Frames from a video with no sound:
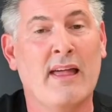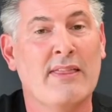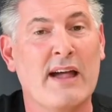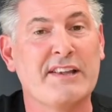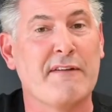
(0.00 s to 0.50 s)

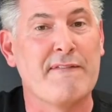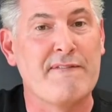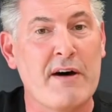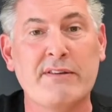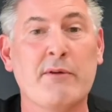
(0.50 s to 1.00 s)
That's a
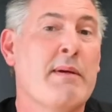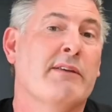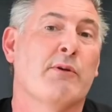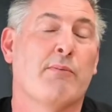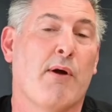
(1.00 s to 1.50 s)

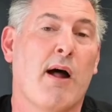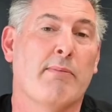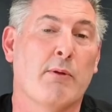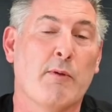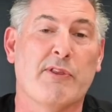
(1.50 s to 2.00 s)
fundamental
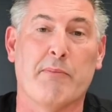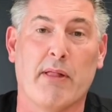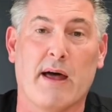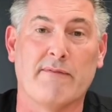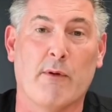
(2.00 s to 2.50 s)
problem with a
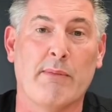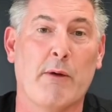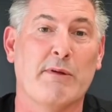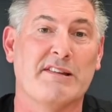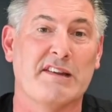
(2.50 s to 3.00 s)
platform that
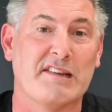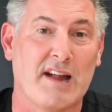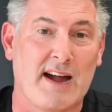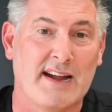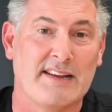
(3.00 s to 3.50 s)
was
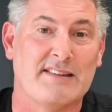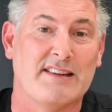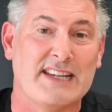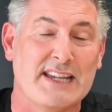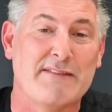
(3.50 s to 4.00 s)
designed
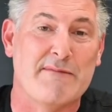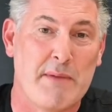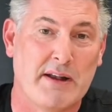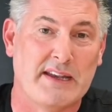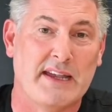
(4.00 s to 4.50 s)
to give
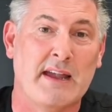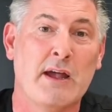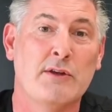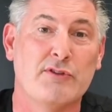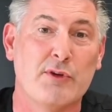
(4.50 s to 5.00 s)
money
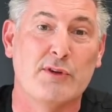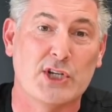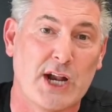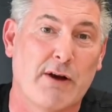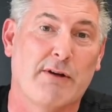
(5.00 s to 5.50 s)
to
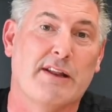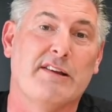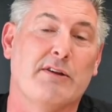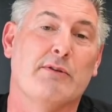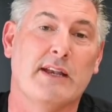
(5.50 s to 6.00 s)

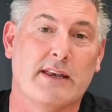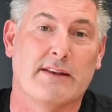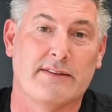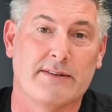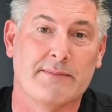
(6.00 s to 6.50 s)
charities who need
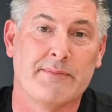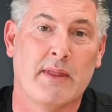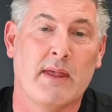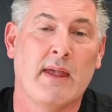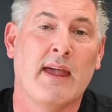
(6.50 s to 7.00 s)
it.
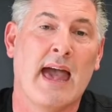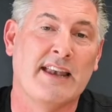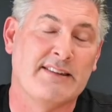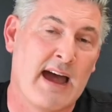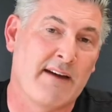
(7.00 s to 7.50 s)

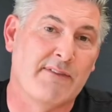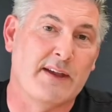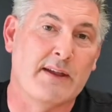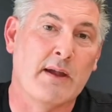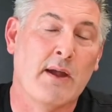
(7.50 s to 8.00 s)
At
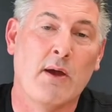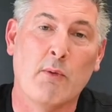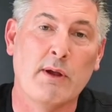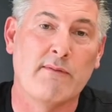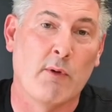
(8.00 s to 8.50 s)
Daffy,
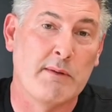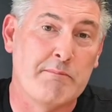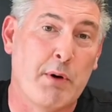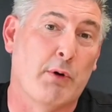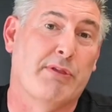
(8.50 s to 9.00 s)
we avoid
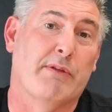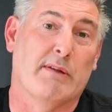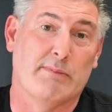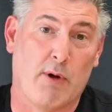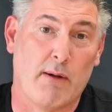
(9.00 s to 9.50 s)
both of
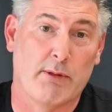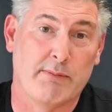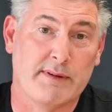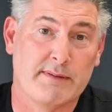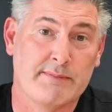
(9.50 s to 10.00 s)
those
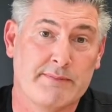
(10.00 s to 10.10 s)
problems.